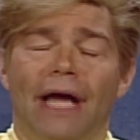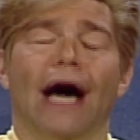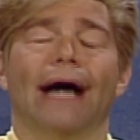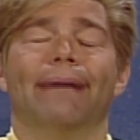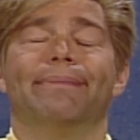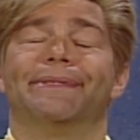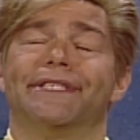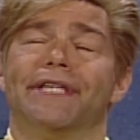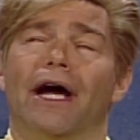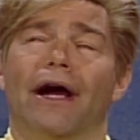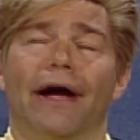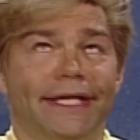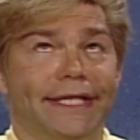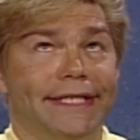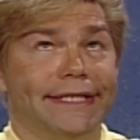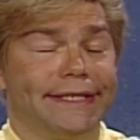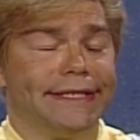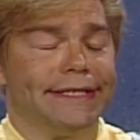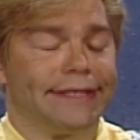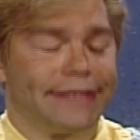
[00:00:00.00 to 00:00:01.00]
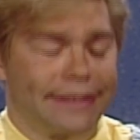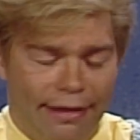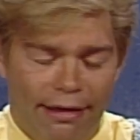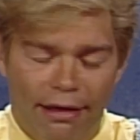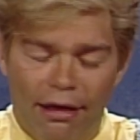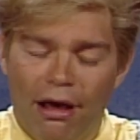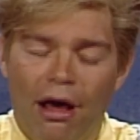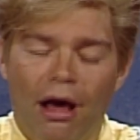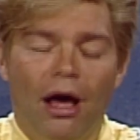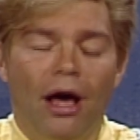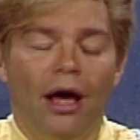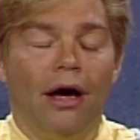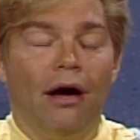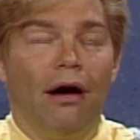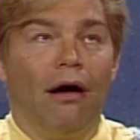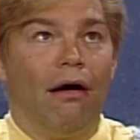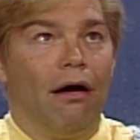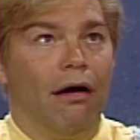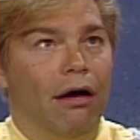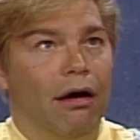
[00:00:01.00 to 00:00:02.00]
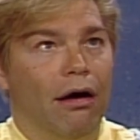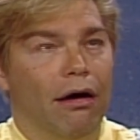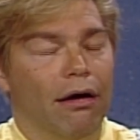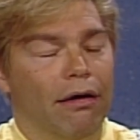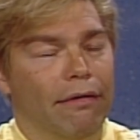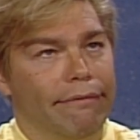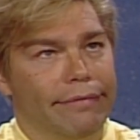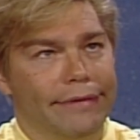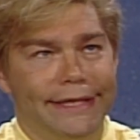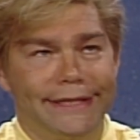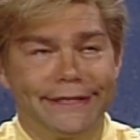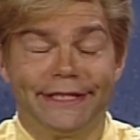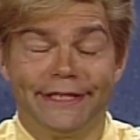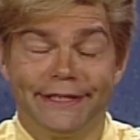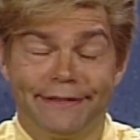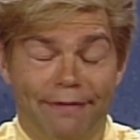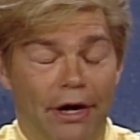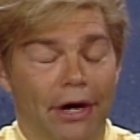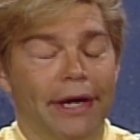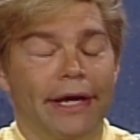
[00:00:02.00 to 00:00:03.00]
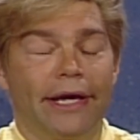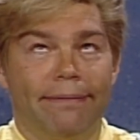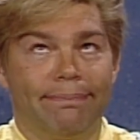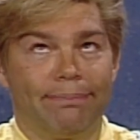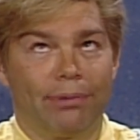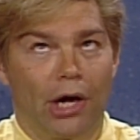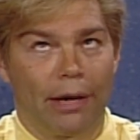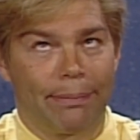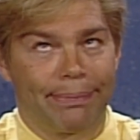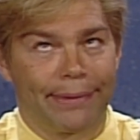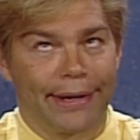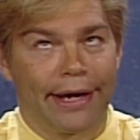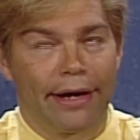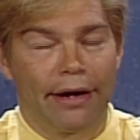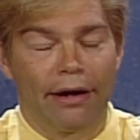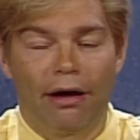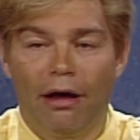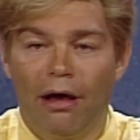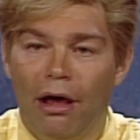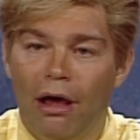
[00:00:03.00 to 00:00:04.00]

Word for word: I'm sorry, this is very inappropriate.